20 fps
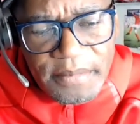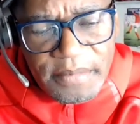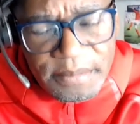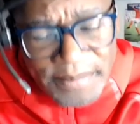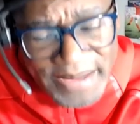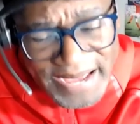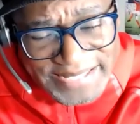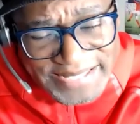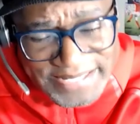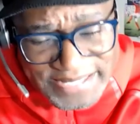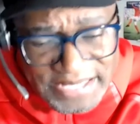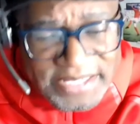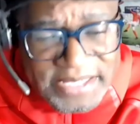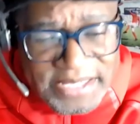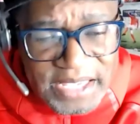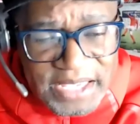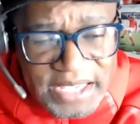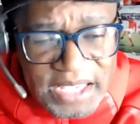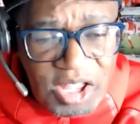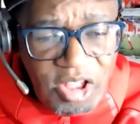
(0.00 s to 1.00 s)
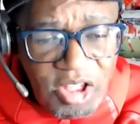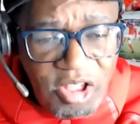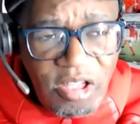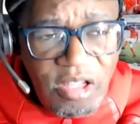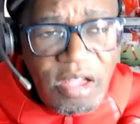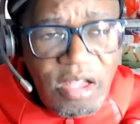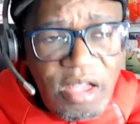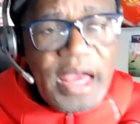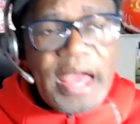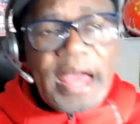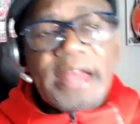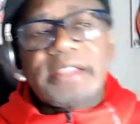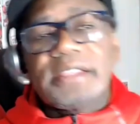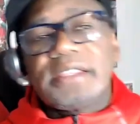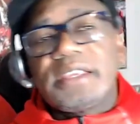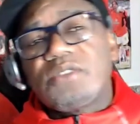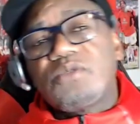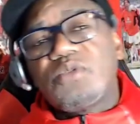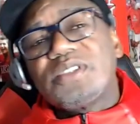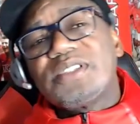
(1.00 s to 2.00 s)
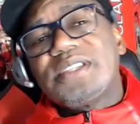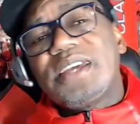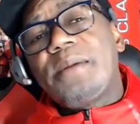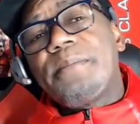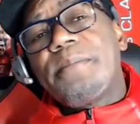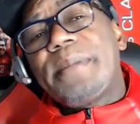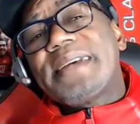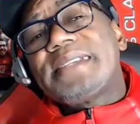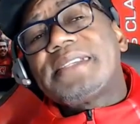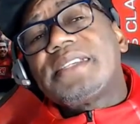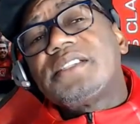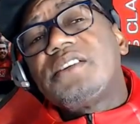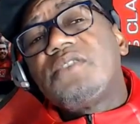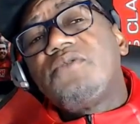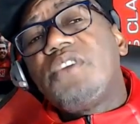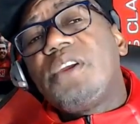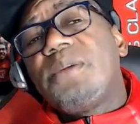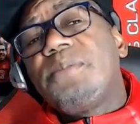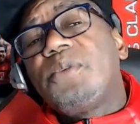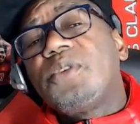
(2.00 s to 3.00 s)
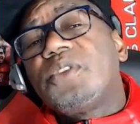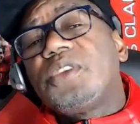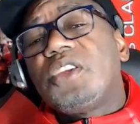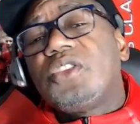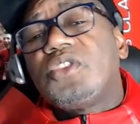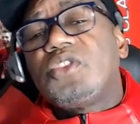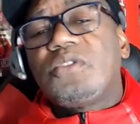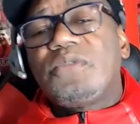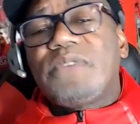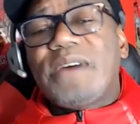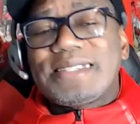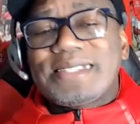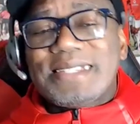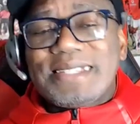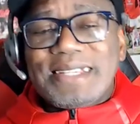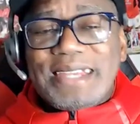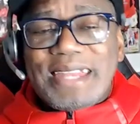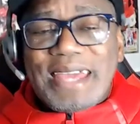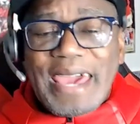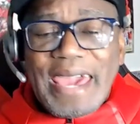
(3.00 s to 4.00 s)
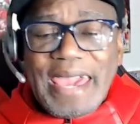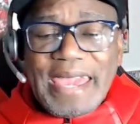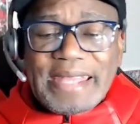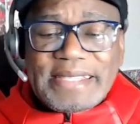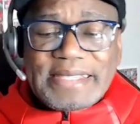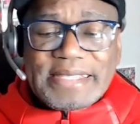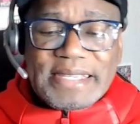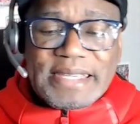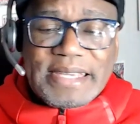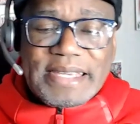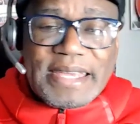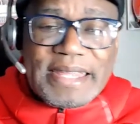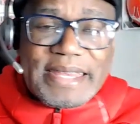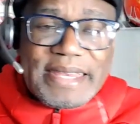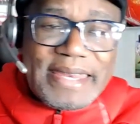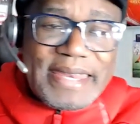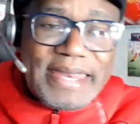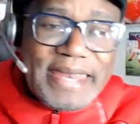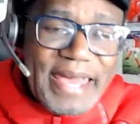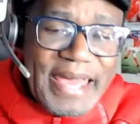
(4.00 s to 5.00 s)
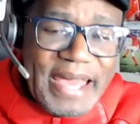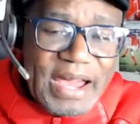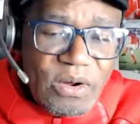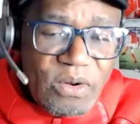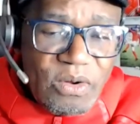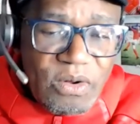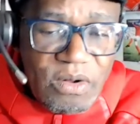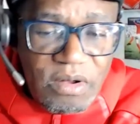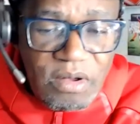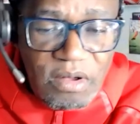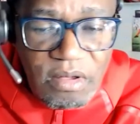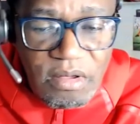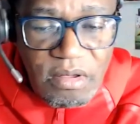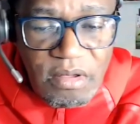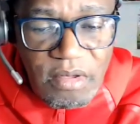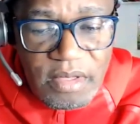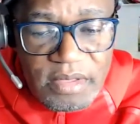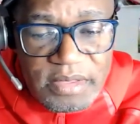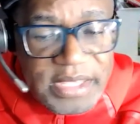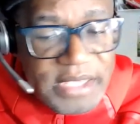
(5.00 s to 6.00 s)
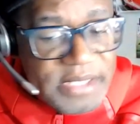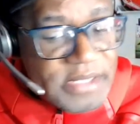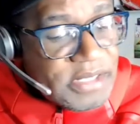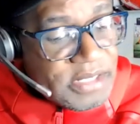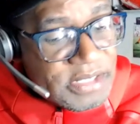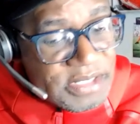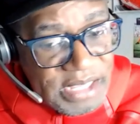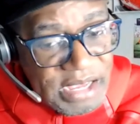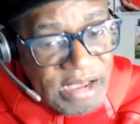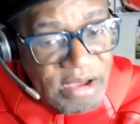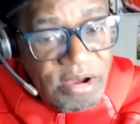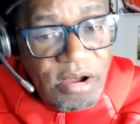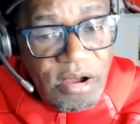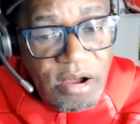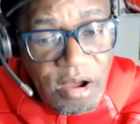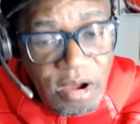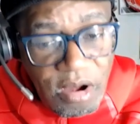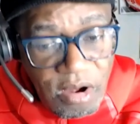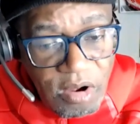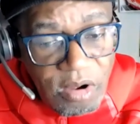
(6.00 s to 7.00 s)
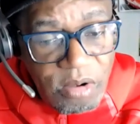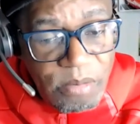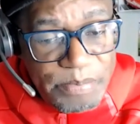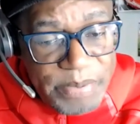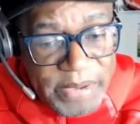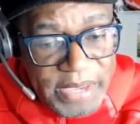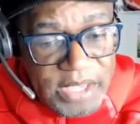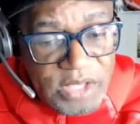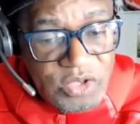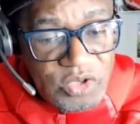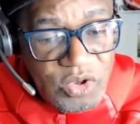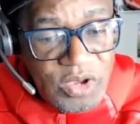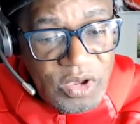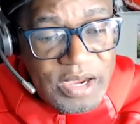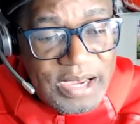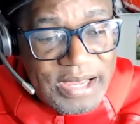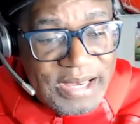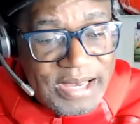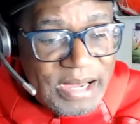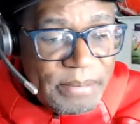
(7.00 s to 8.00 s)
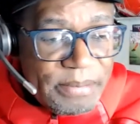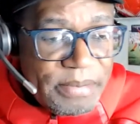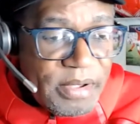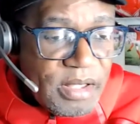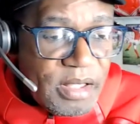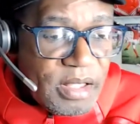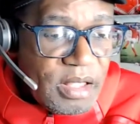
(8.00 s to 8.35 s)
Man City, it was now Man City reboot in 2008. Now, this is now a whole big new club.